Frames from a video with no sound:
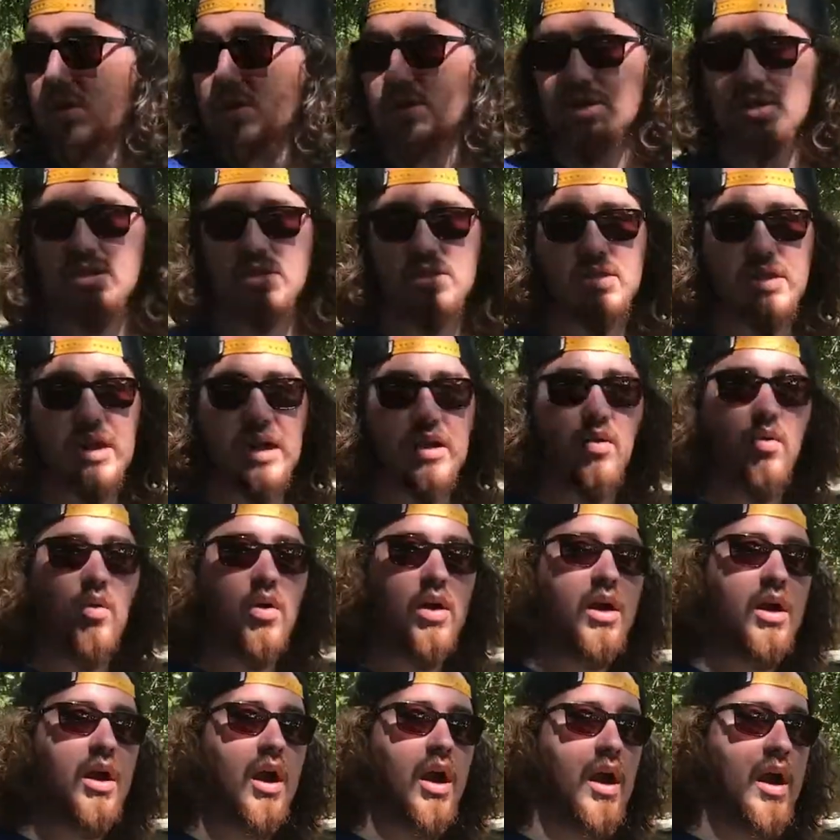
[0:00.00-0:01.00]
Just that
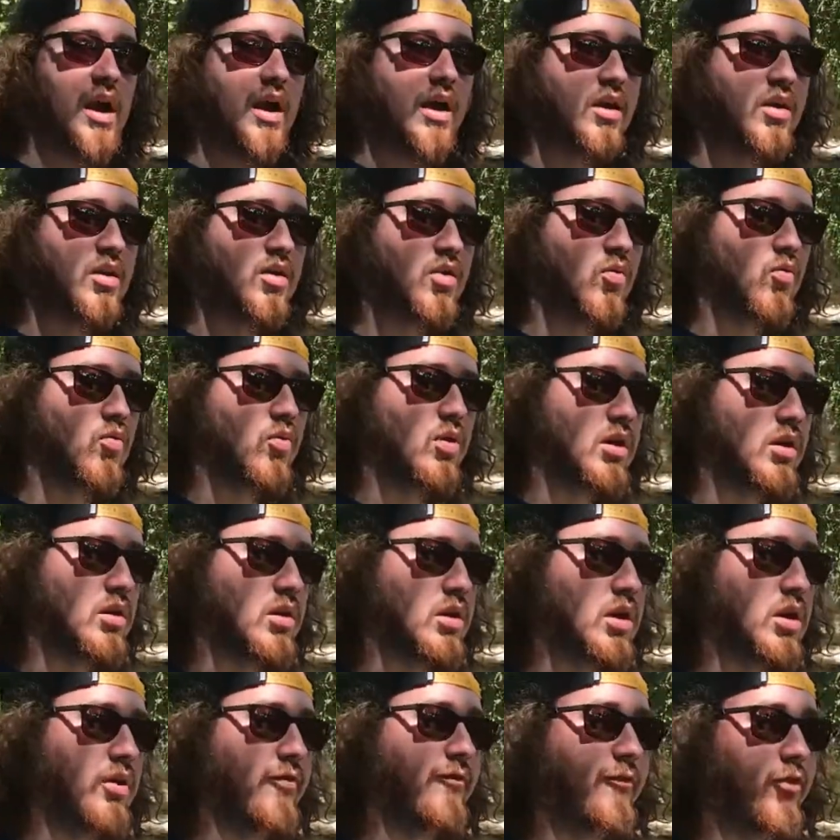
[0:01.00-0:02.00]
way I can
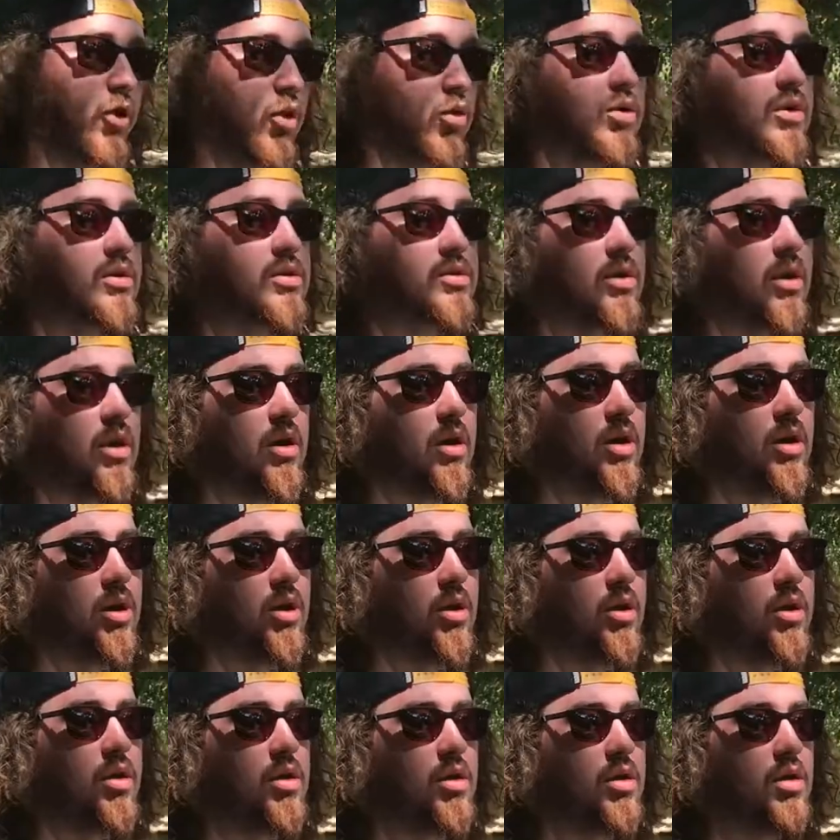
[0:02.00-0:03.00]
really focus
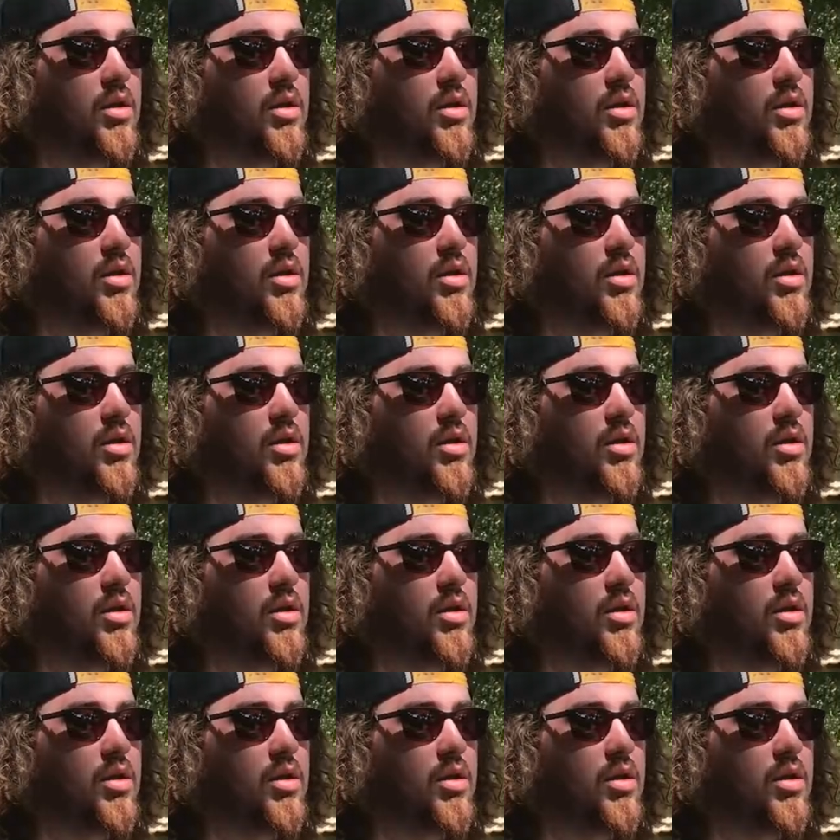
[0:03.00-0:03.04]
on